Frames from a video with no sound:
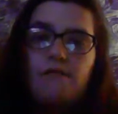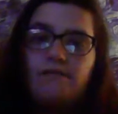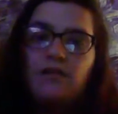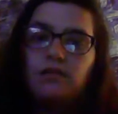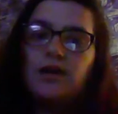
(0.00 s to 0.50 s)

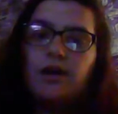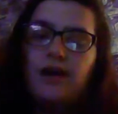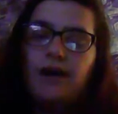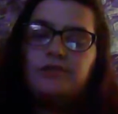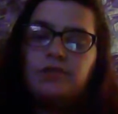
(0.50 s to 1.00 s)
I felt
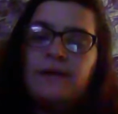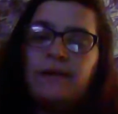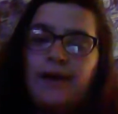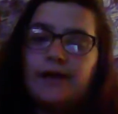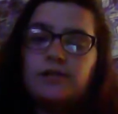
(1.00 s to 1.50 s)
good after
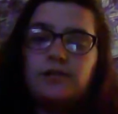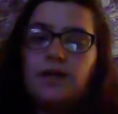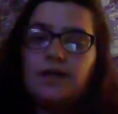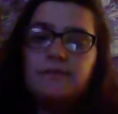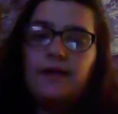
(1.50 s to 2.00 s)
my
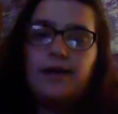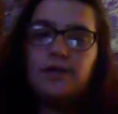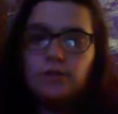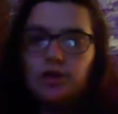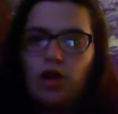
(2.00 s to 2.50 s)
legs because my
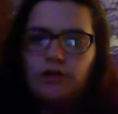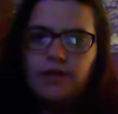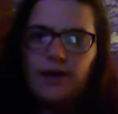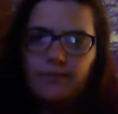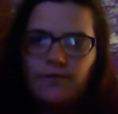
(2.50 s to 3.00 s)
legs were all
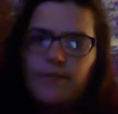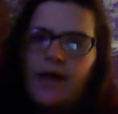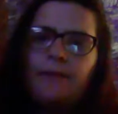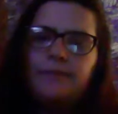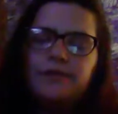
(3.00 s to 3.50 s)
numb
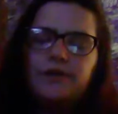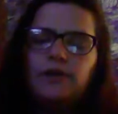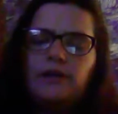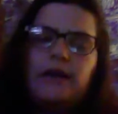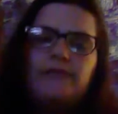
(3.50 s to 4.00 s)
from the
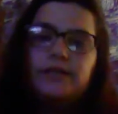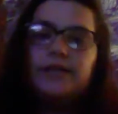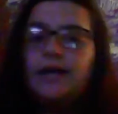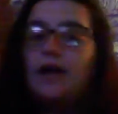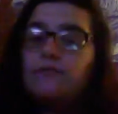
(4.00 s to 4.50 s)
epidural and
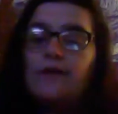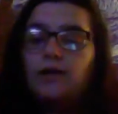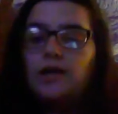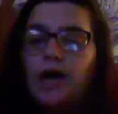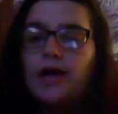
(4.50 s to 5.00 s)
everything. It
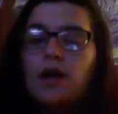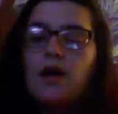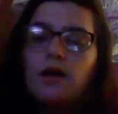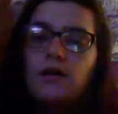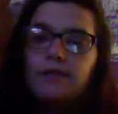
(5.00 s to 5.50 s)
felt good.
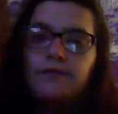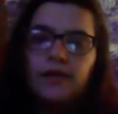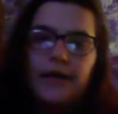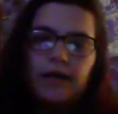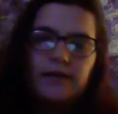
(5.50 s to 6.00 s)
It
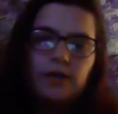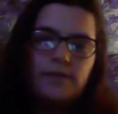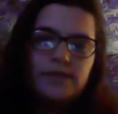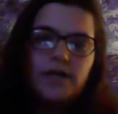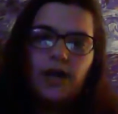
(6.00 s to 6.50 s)
felt like a
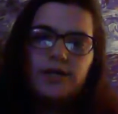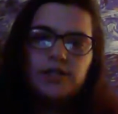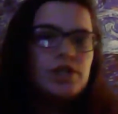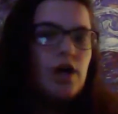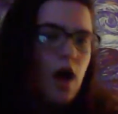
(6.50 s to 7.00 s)
little
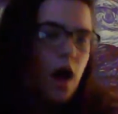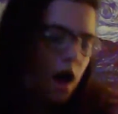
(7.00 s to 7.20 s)
massage.